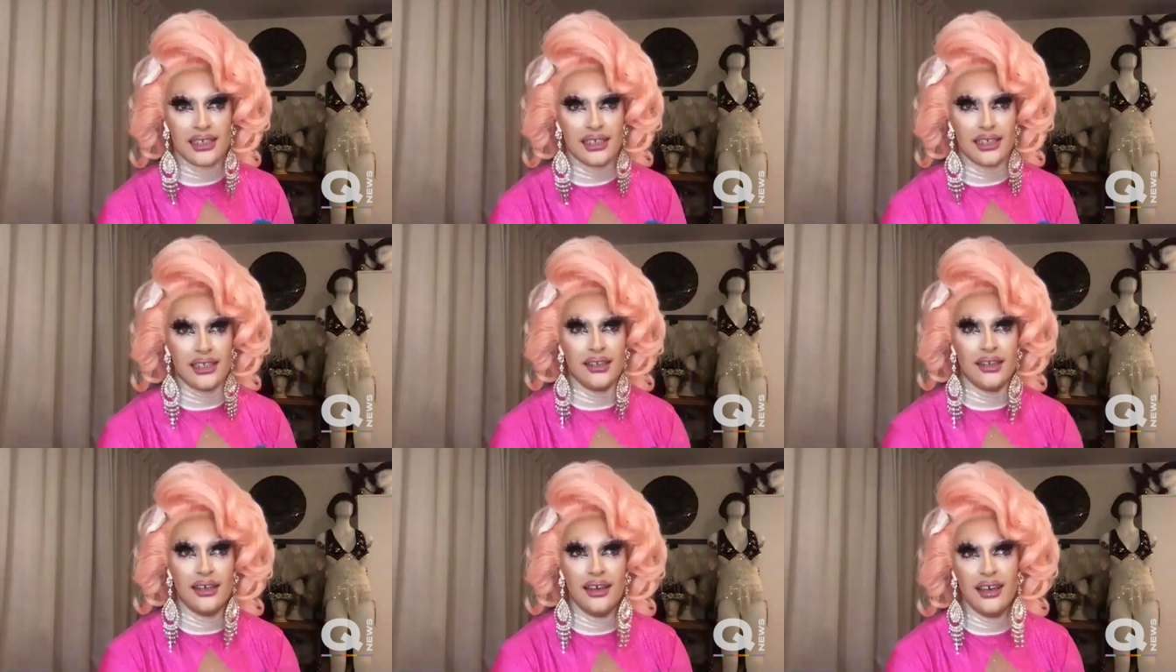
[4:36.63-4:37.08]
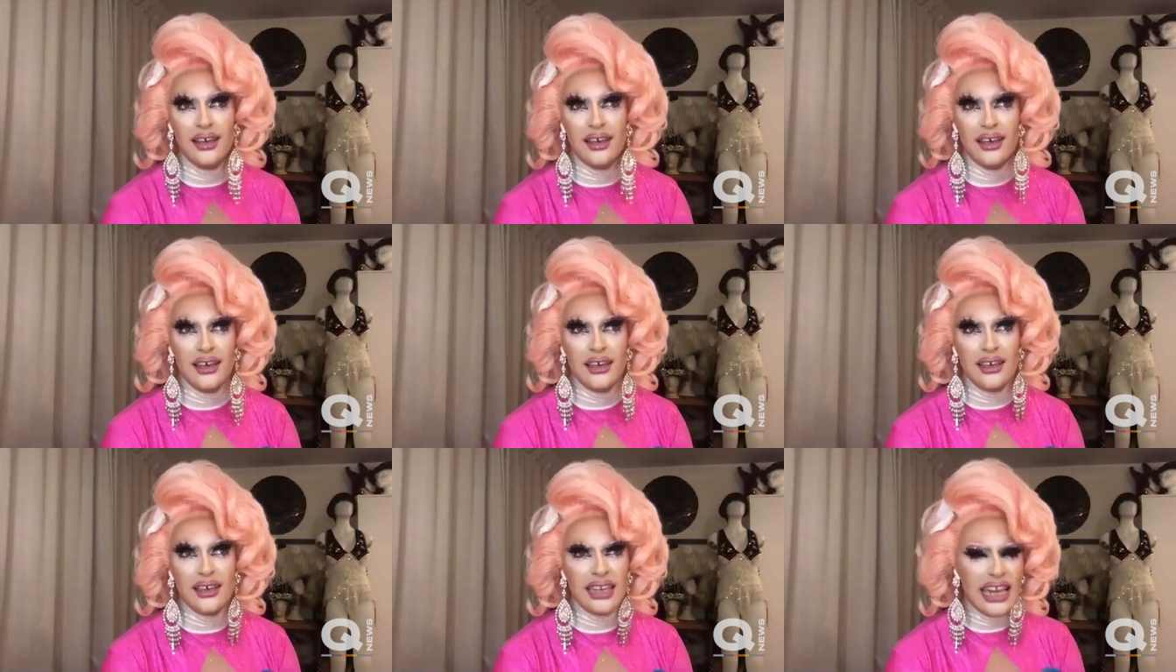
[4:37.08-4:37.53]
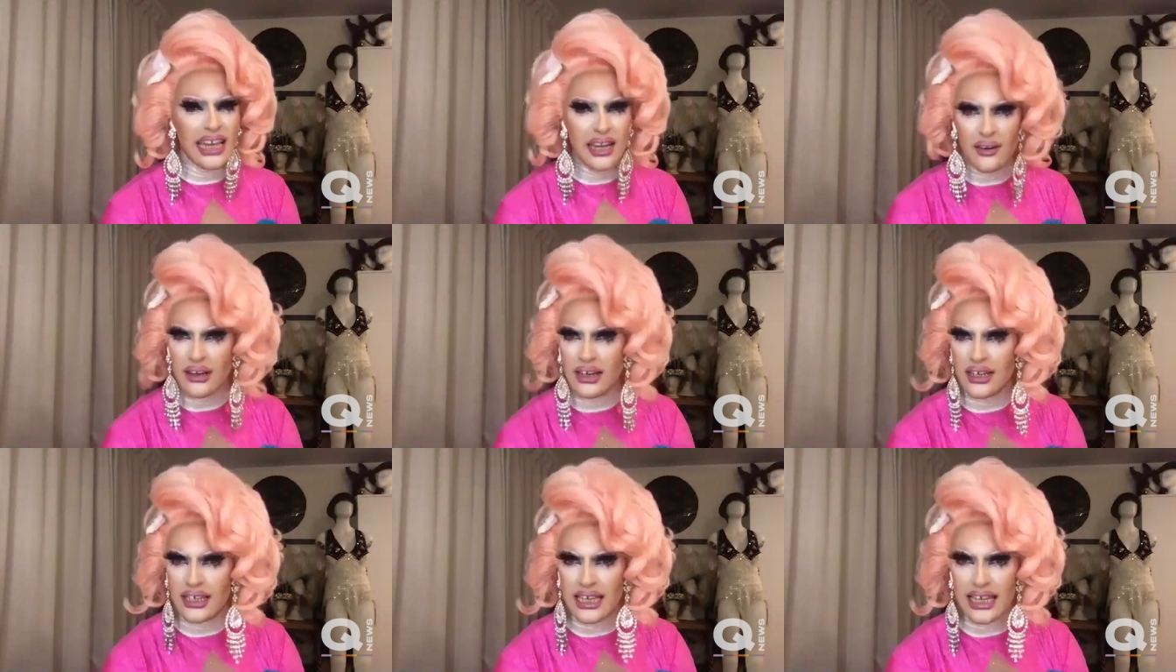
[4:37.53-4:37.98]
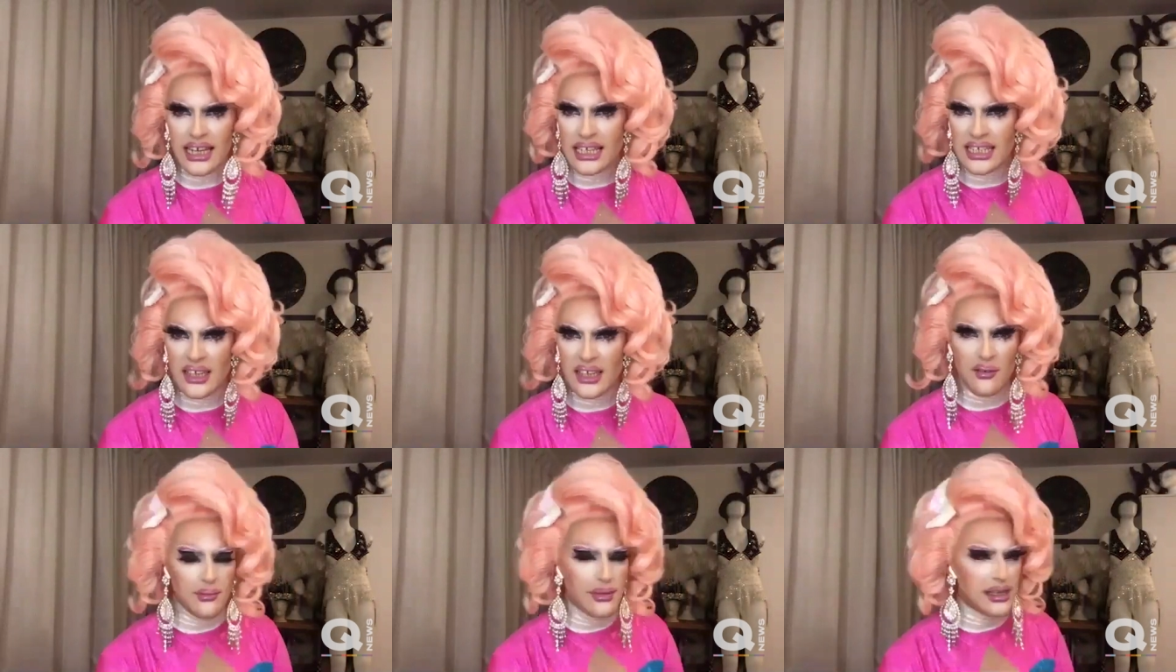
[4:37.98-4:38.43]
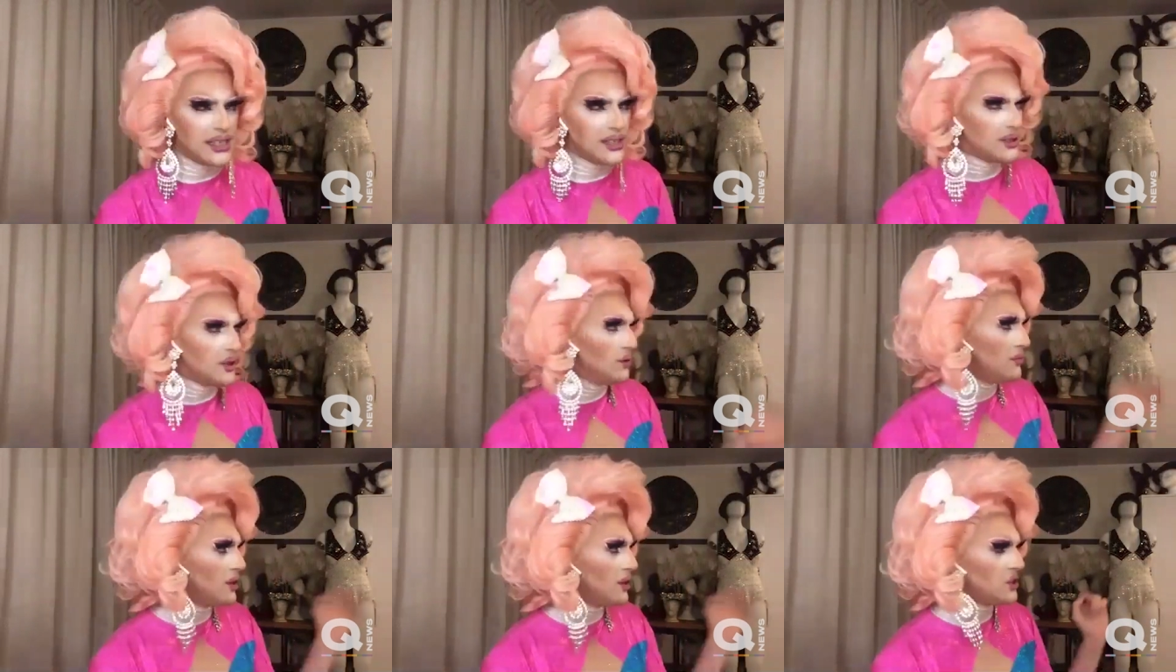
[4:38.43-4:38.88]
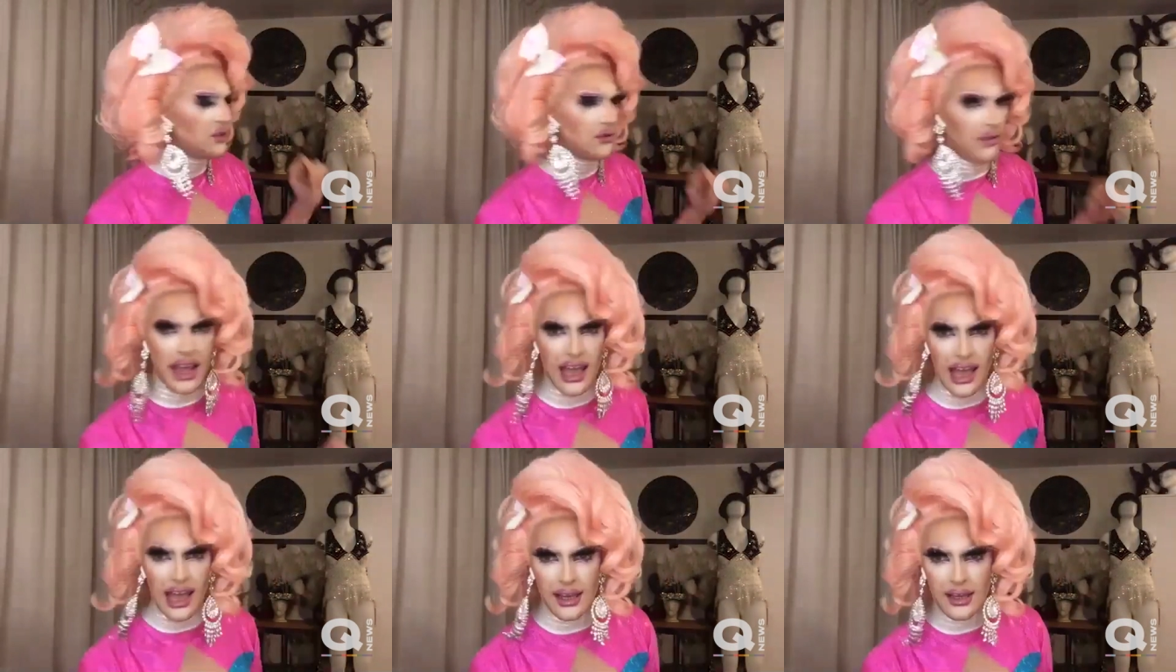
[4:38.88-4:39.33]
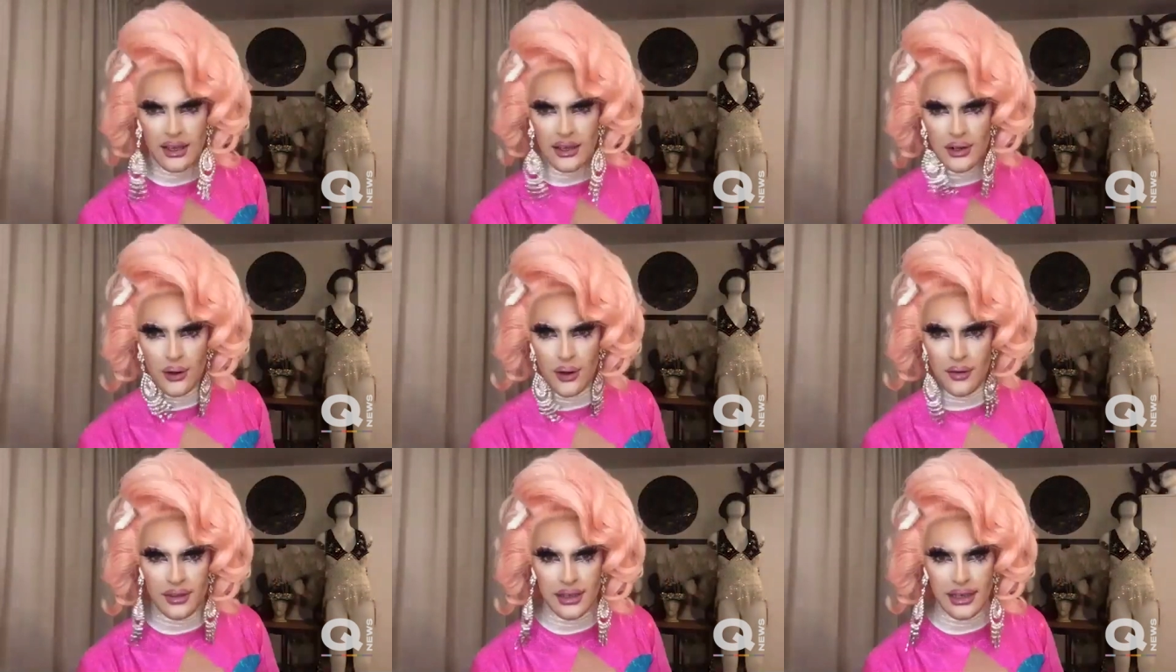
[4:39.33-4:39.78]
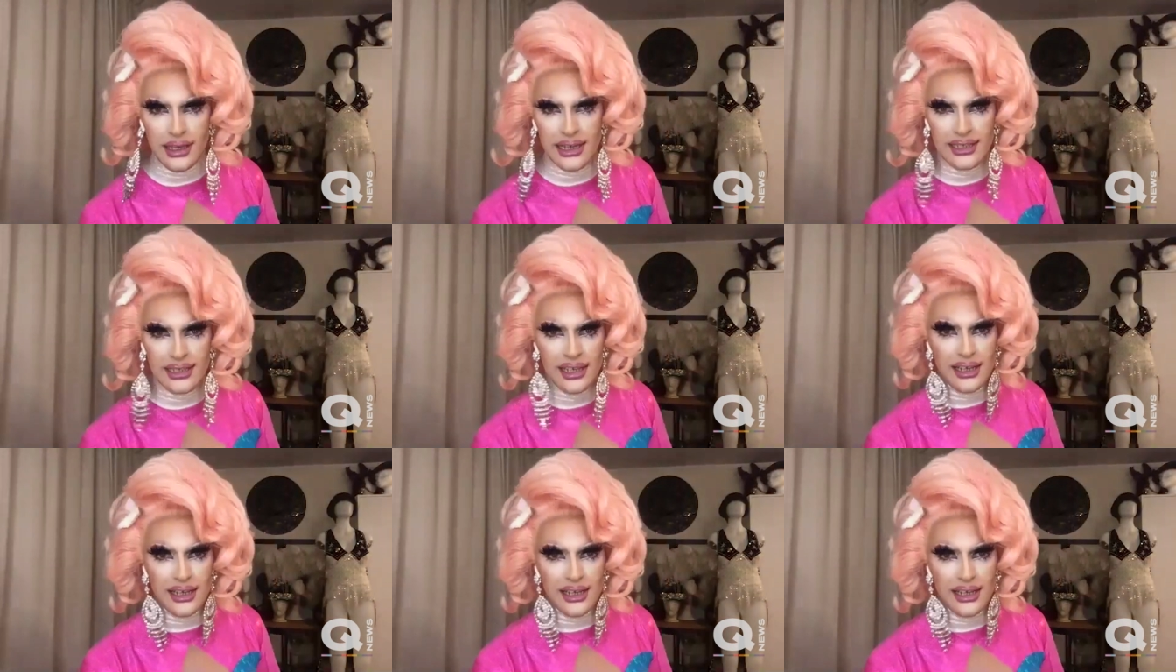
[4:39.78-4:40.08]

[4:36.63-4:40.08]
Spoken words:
And Kita's given me so much drag, over the years.